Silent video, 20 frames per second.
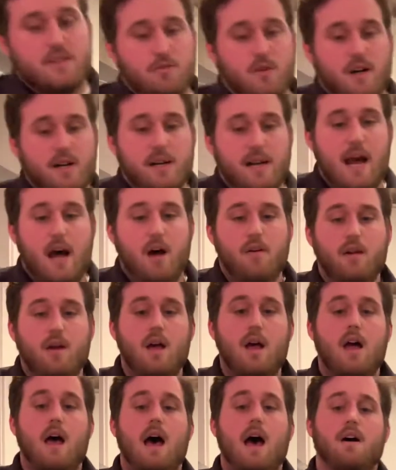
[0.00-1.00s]
written down,
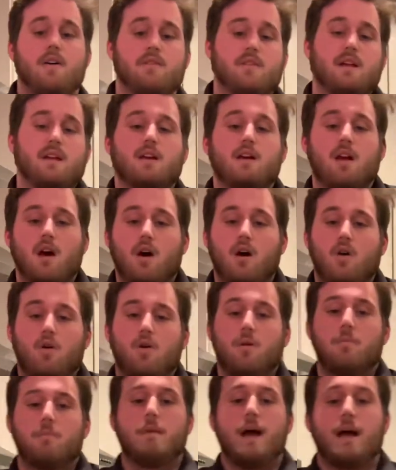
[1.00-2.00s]
I'll then go
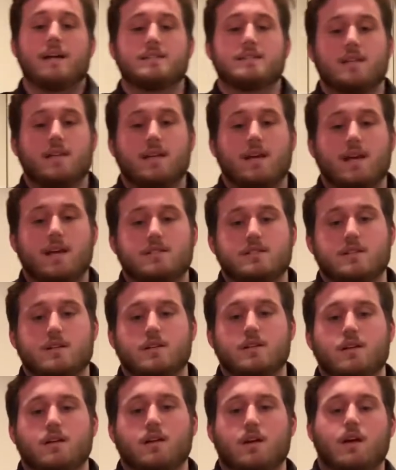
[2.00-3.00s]
back to the
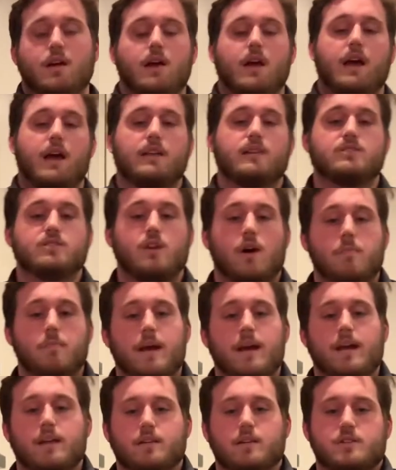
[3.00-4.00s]
kitchen and start
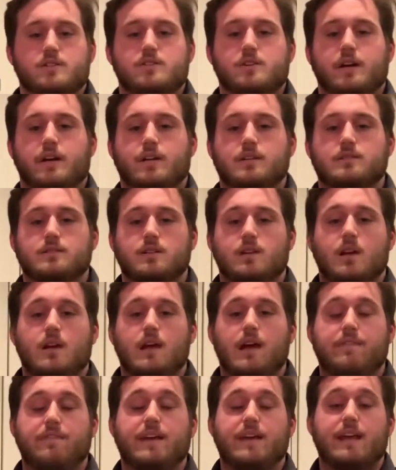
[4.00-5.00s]
making their drinks.
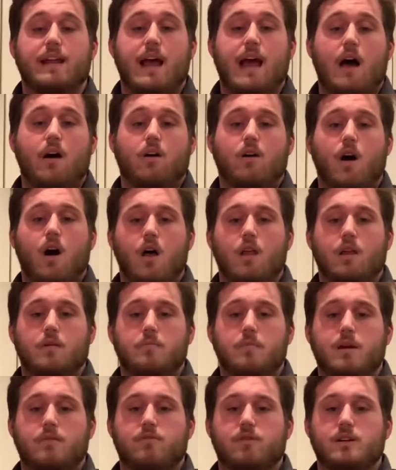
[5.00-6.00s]
If they get an alcoholic
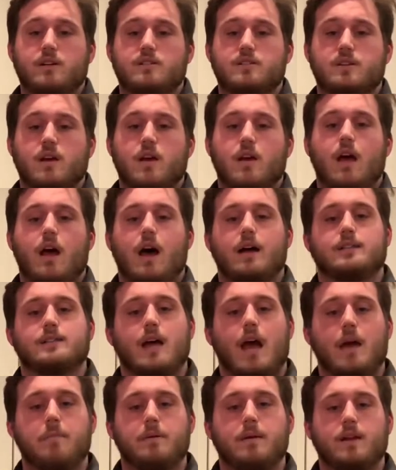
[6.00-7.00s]
beverage, I'll
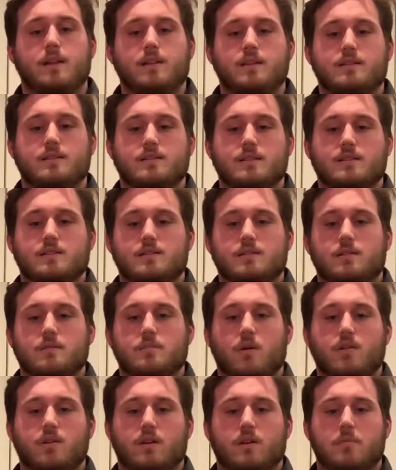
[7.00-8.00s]
type it in the system
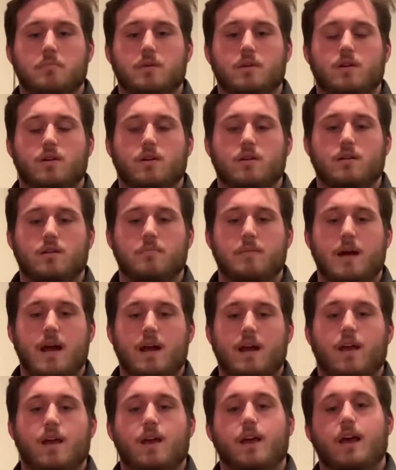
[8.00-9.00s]
on the computer in the
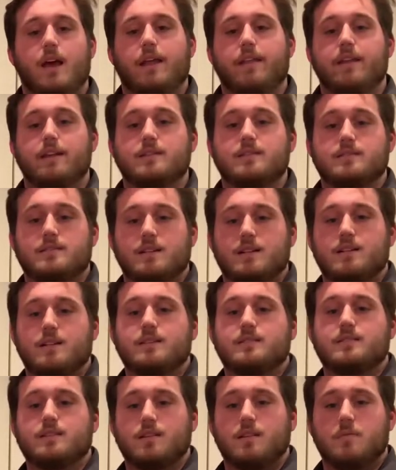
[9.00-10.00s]
back and then send it to the